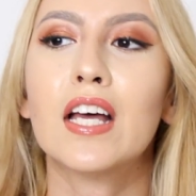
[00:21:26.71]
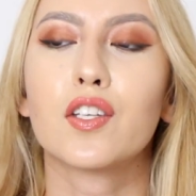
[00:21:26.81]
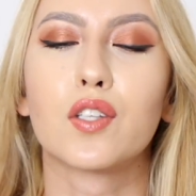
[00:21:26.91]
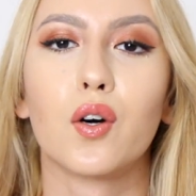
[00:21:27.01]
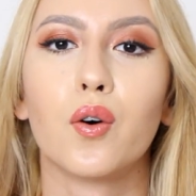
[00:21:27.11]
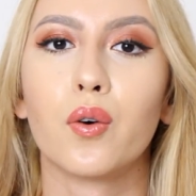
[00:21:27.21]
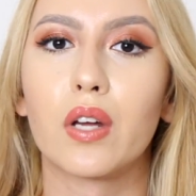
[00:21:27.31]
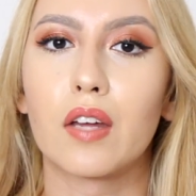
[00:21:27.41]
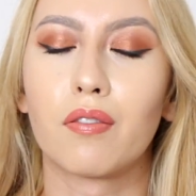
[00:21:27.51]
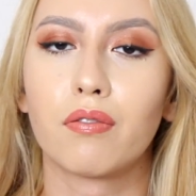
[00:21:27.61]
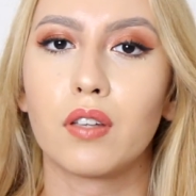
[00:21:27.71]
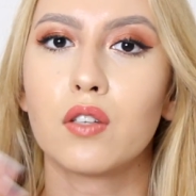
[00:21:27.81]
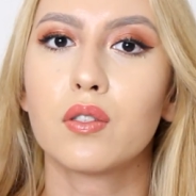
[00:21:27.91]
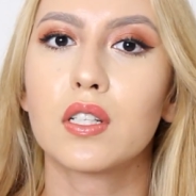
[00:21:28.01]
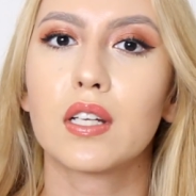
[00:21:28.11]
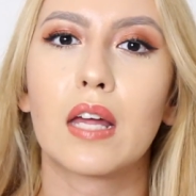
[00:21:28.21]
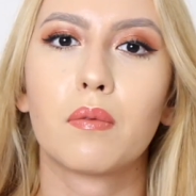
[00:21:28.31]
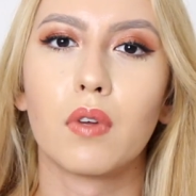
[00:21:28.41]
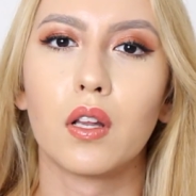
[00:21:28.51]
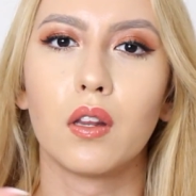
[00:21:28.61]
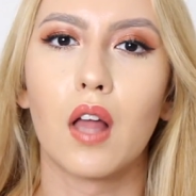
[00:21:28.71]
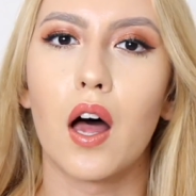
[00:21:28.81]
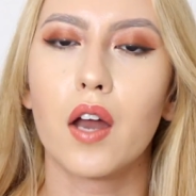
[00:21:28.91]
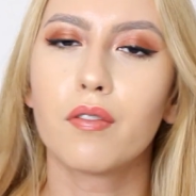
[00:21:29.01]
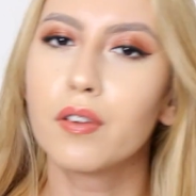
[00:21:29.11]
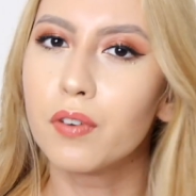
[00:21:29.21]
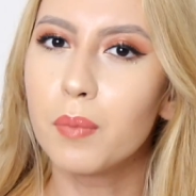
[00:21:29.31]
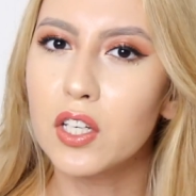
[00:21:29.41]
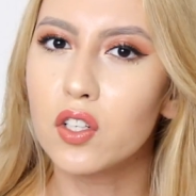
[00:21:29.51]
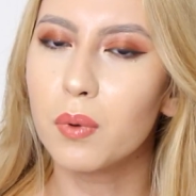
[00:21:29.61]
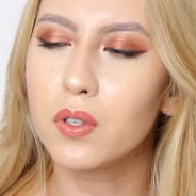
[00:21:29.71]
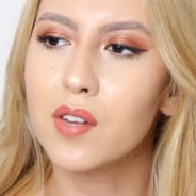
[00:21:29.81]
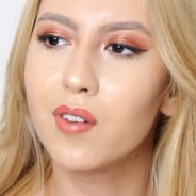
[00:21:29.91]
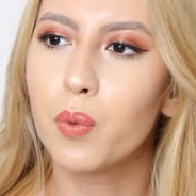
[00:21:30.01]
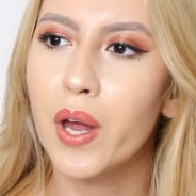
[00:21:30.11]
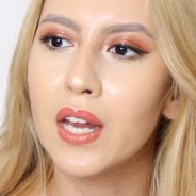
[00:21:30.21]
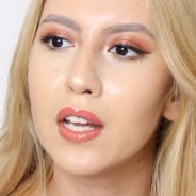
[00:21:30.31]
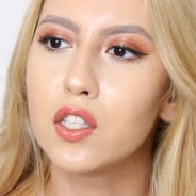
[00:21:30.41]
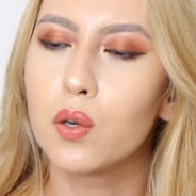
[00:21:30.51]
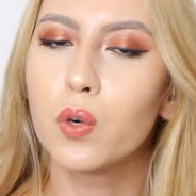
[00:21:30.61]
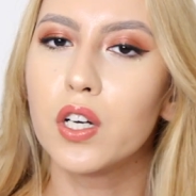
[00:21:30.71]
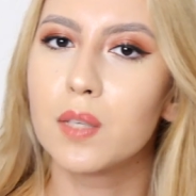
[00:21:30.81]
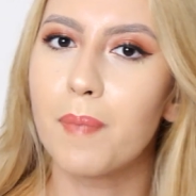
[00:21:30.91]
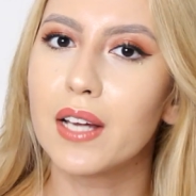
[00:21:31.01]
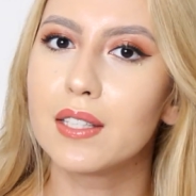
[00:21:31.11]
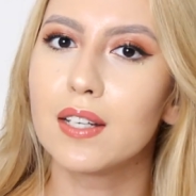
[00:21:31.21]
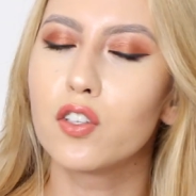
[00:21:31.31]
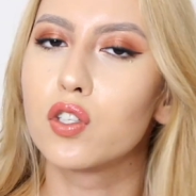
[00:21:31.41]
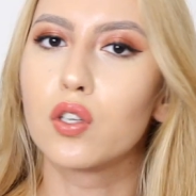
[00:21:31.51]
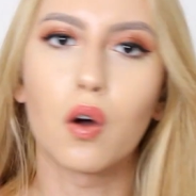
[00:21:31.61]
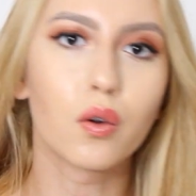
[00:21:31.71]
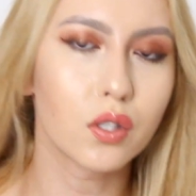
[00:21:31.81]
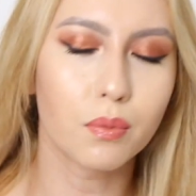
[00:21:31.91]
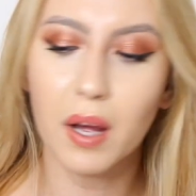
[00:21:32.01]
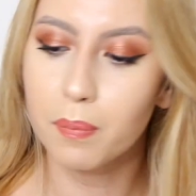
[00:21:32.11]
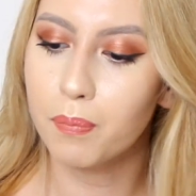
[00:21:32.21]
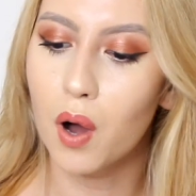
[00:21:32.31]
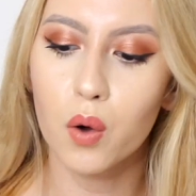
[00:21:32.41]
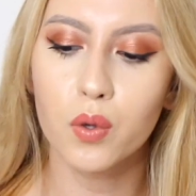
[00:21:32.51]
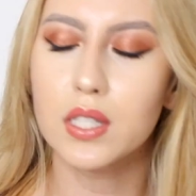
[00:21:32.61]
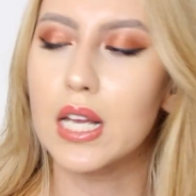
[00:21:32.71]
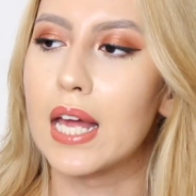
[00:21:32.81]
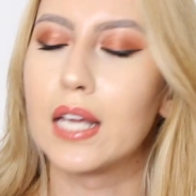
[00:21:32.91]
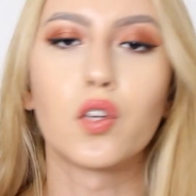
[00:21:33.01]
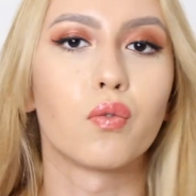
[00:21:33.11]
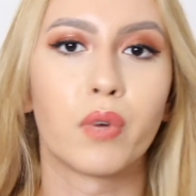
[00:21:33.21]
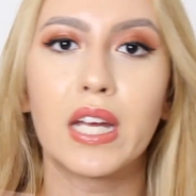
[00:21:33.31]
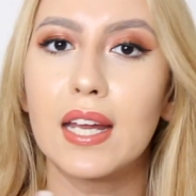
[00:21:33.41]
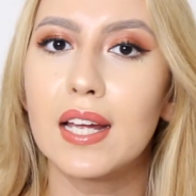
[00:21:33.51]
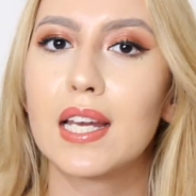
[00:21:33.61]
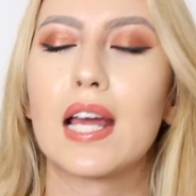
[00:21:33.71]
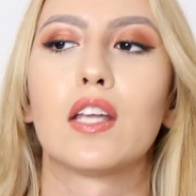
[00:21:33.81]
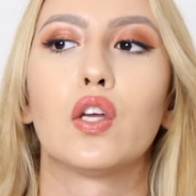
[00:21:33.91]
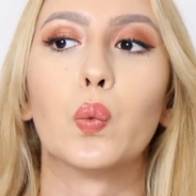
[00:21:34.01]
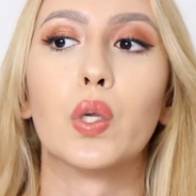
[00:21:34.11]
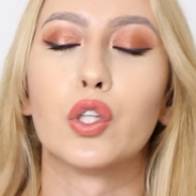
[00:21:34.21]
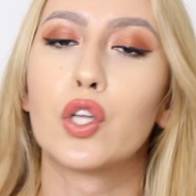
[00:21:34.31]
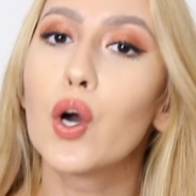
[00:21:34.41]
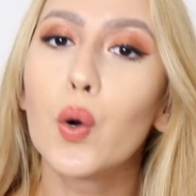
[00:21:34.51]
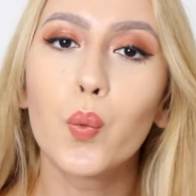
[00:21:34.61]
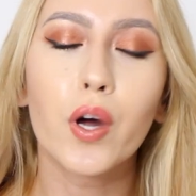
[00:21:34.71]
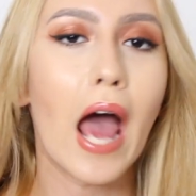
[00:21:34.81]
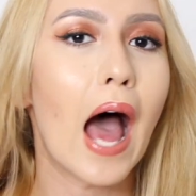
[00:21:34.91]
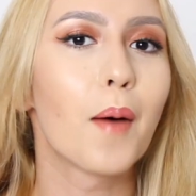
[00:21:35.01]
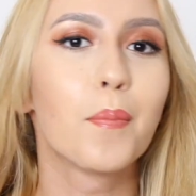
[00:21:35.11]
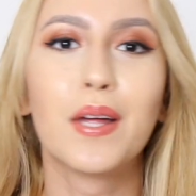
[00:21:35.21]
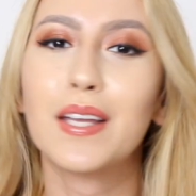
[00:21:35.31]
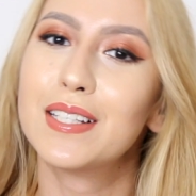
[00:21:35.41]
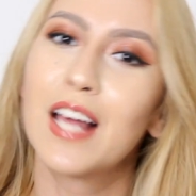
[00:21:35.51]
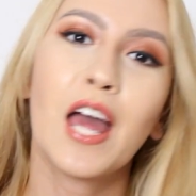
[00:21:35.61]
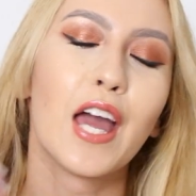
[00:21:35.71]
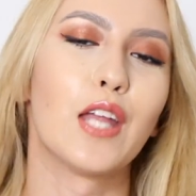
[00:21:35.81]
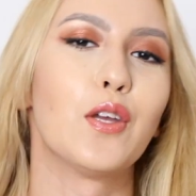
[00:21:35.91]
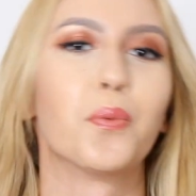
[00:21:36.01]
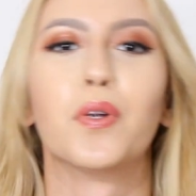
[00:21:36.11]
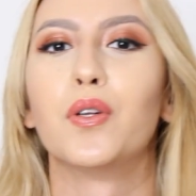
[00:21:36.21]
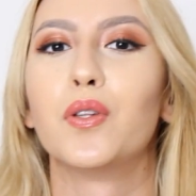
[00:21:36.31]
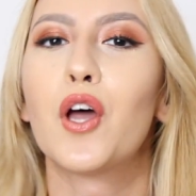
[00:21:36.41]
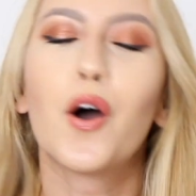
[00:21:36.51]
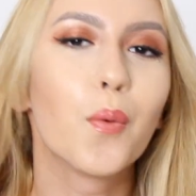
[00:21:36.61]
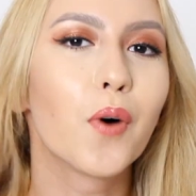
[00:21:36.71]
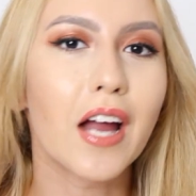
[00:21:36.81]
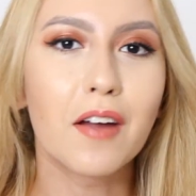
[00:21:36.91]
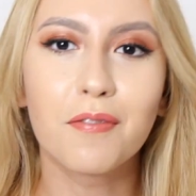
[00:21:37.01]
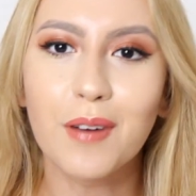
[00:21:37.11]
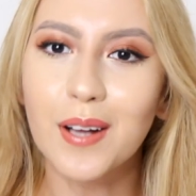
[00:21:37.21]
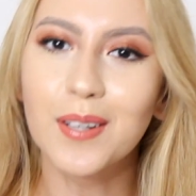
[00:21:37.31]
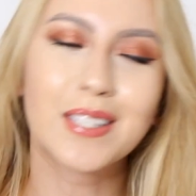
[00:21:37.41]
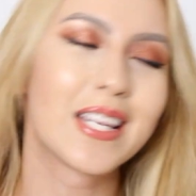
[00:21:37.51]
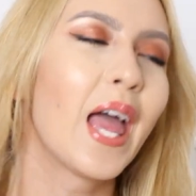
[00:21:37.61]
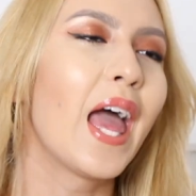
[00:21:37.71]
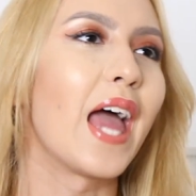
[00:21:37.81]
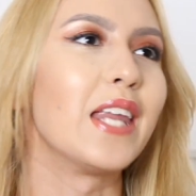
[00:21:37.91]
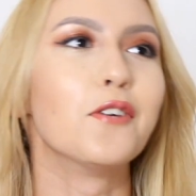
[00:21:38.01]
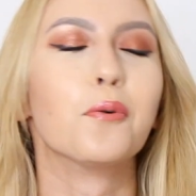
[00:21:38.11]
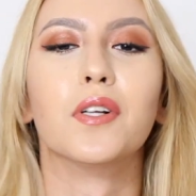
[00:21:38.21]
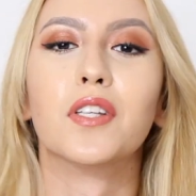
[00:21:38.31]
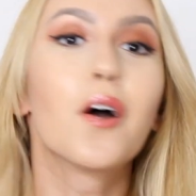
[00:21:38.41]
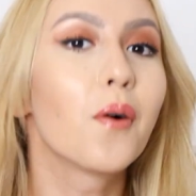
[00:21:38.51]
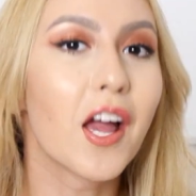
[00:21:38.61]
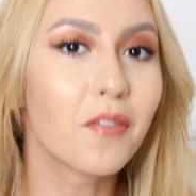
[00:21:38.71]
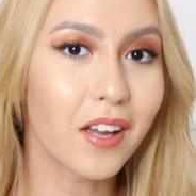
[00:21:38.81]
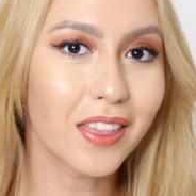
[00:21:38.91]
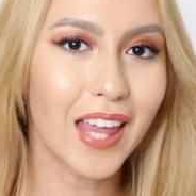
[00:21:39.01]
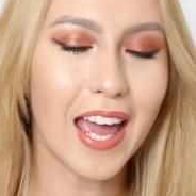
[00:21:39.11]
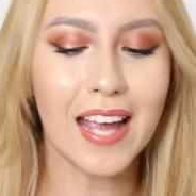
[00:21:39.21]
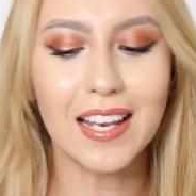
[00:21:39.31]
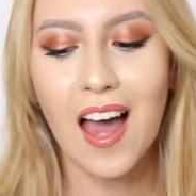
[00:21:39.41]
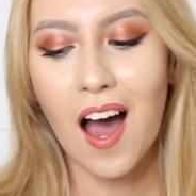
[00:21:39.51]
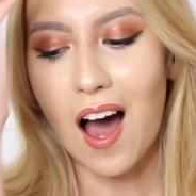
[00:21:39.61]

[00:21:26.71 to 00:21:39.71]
So if you didn't get a lot of information about civil wedding as you were expecting, just go to my post and read it and you will know what happened and you will know what I felt and you will know everything.